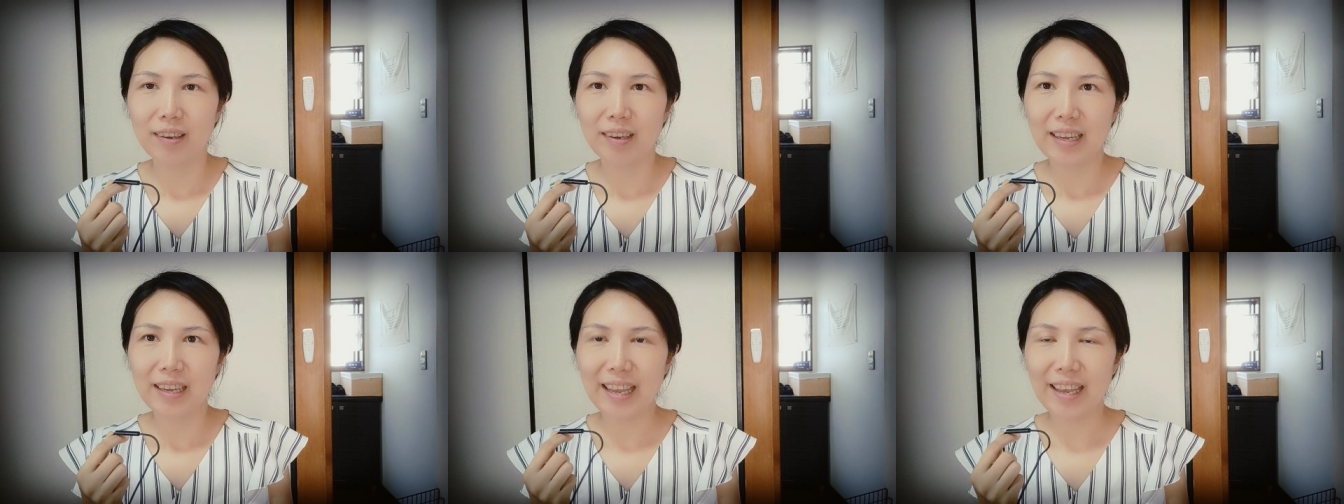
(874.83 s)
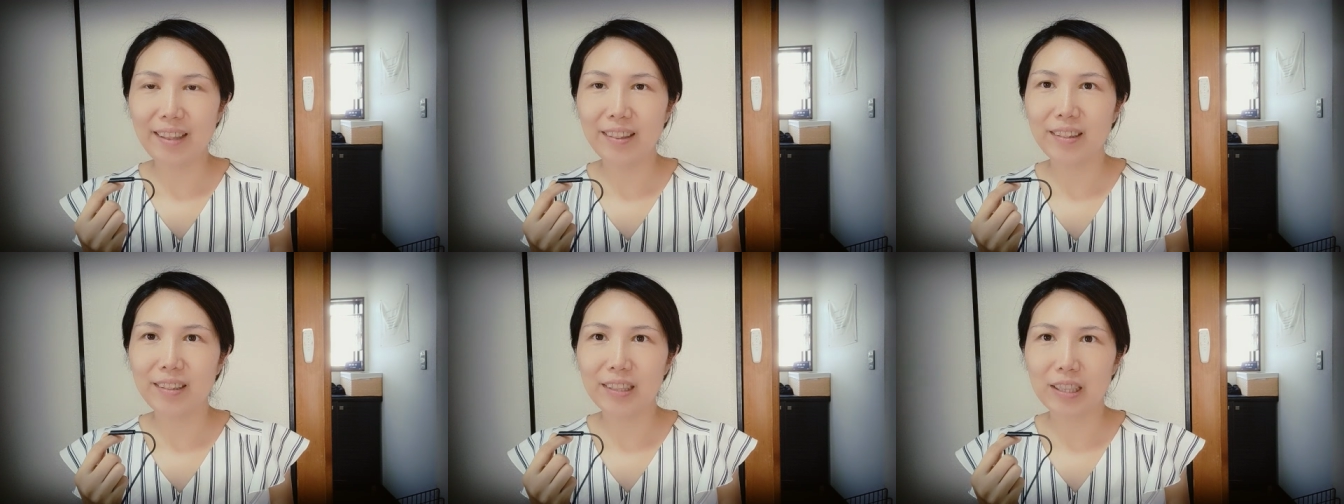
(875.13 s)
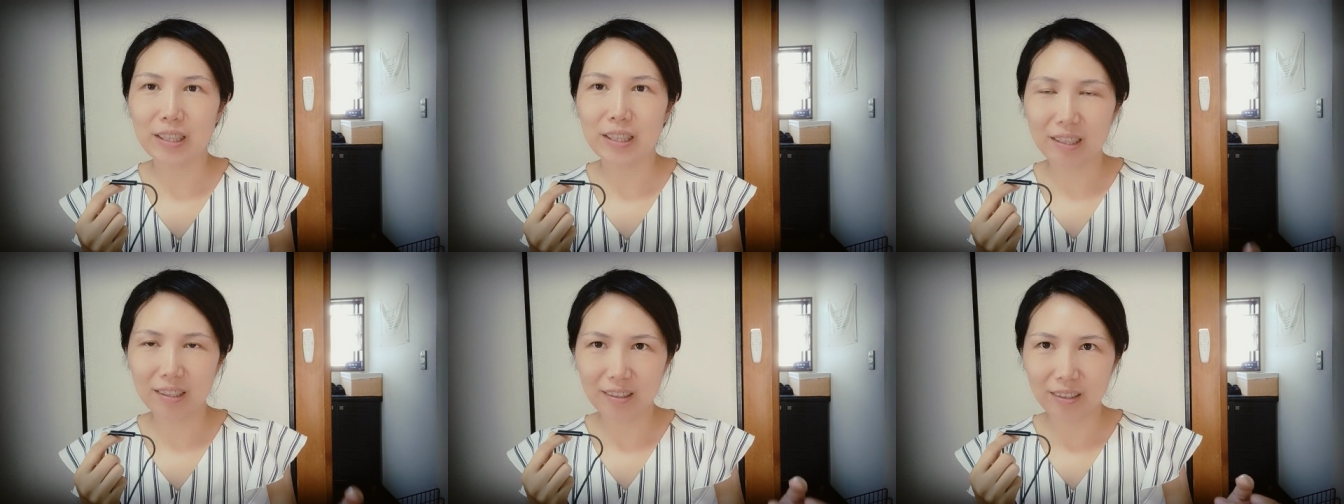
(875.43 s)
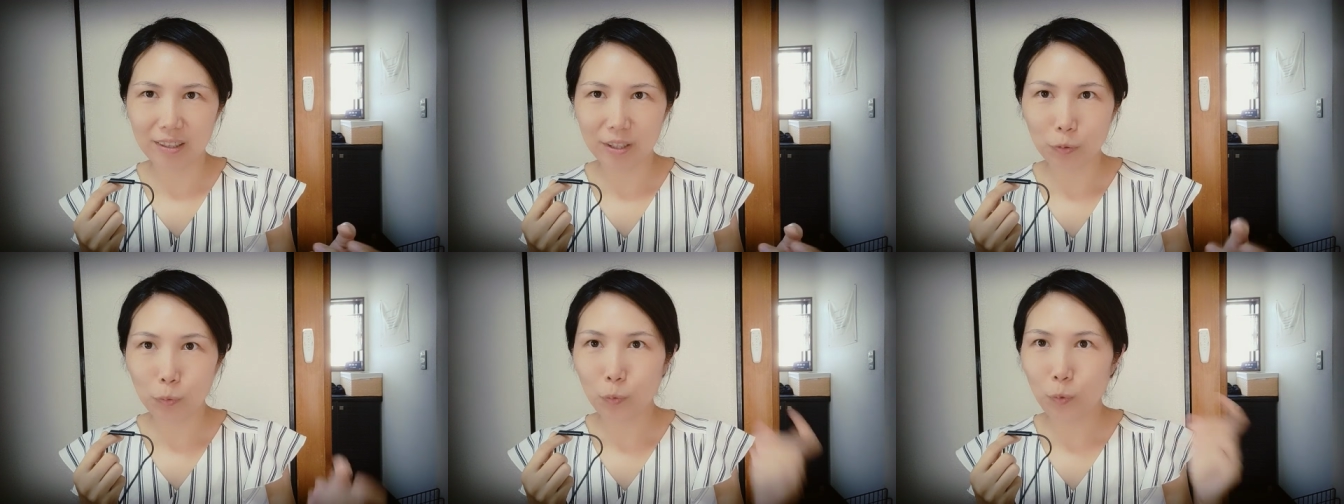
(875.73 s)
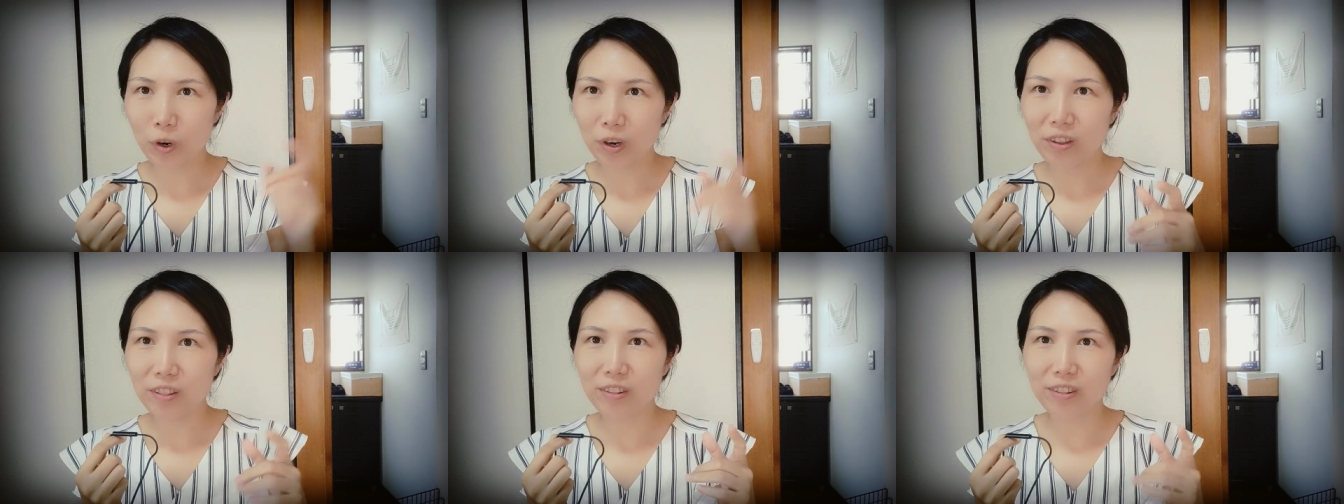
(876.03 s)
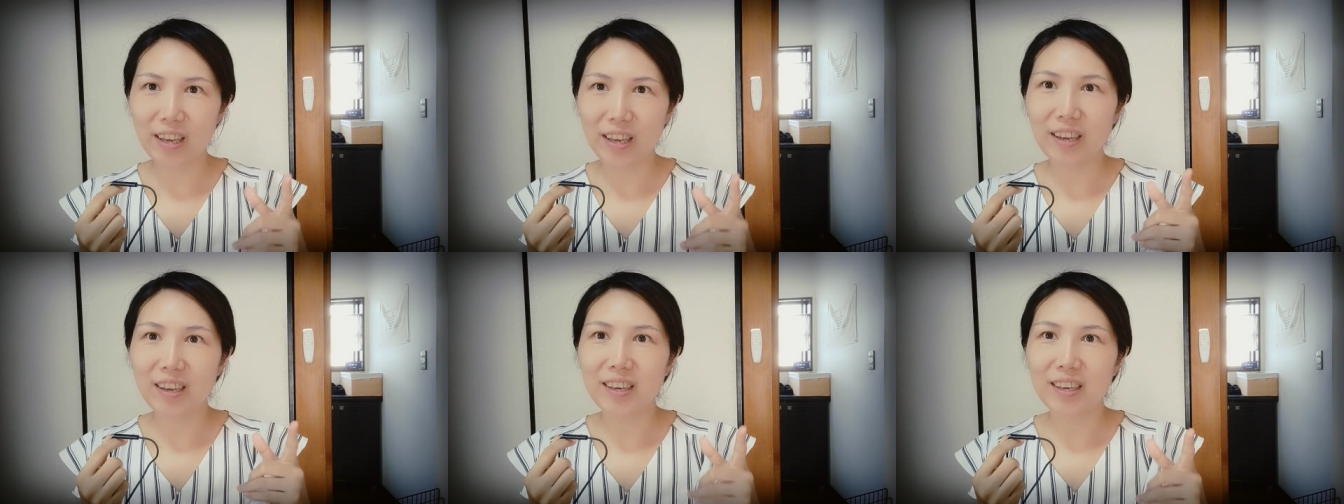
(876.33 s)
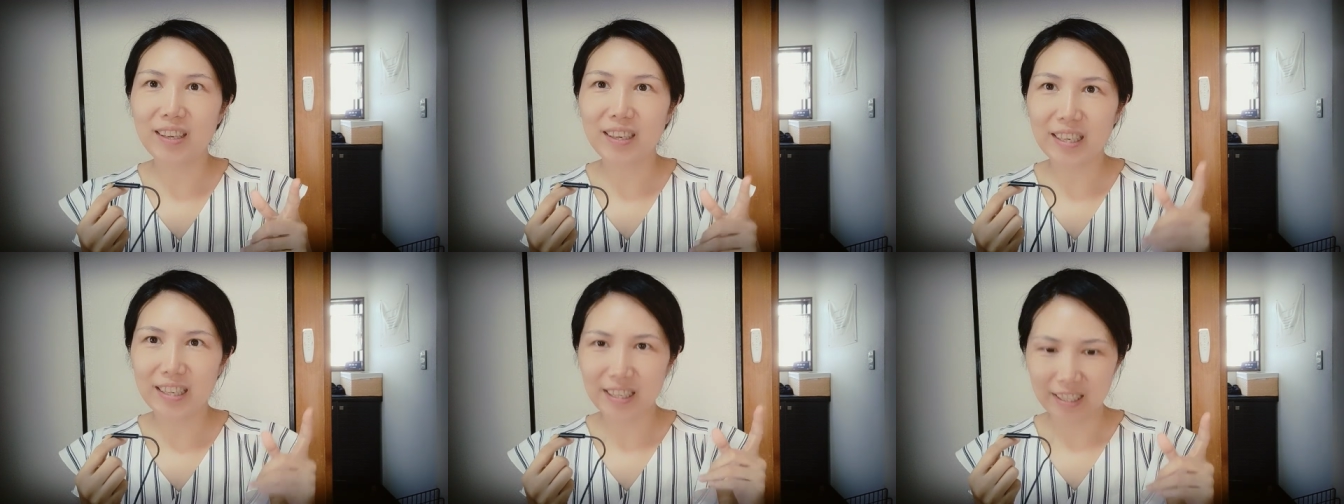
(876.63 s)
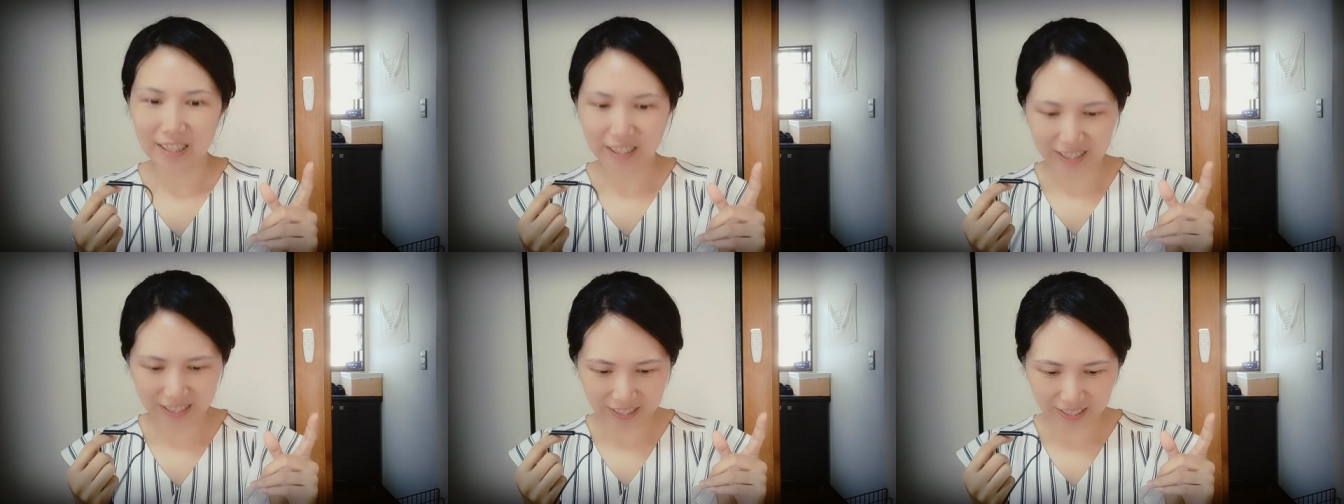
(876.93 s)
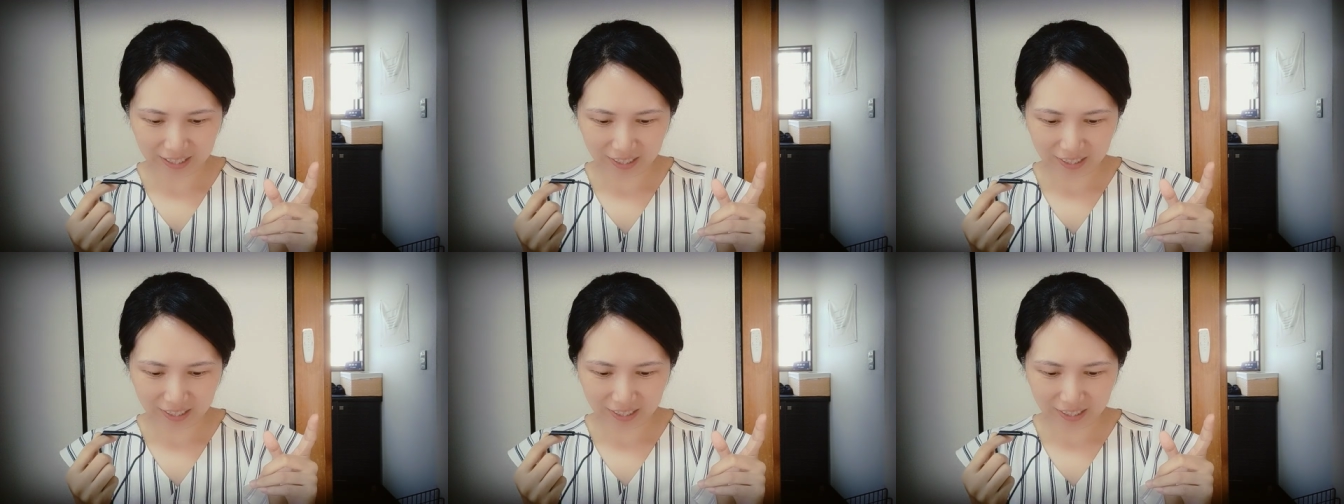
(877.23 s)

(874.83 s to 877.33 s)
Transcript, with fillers: and the worst thing is